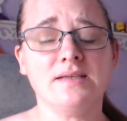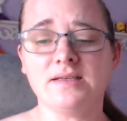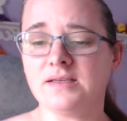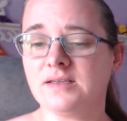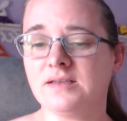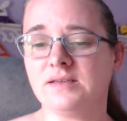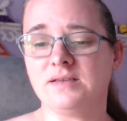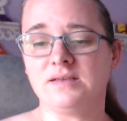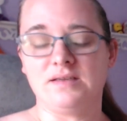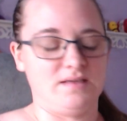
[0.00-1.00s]

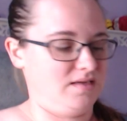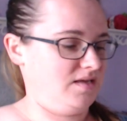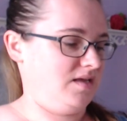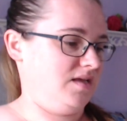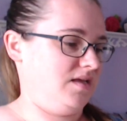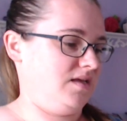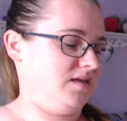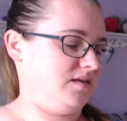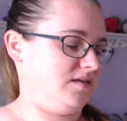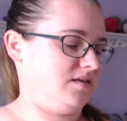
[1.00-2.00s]

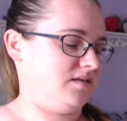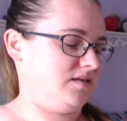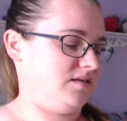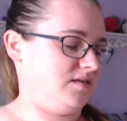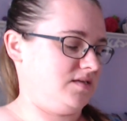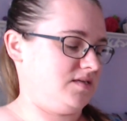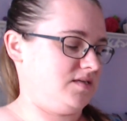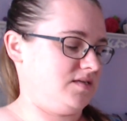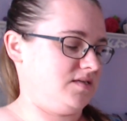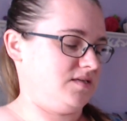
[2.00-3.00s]

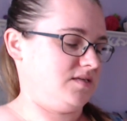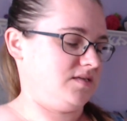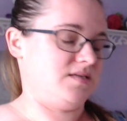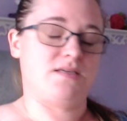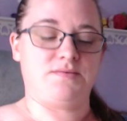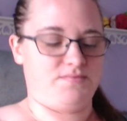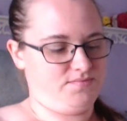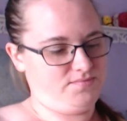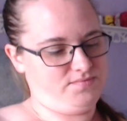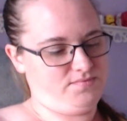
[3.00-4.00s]

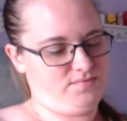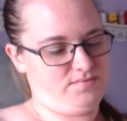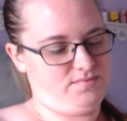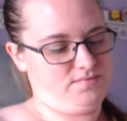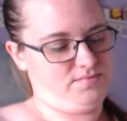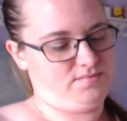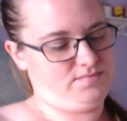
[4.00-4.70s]
No one is speaking in this clip.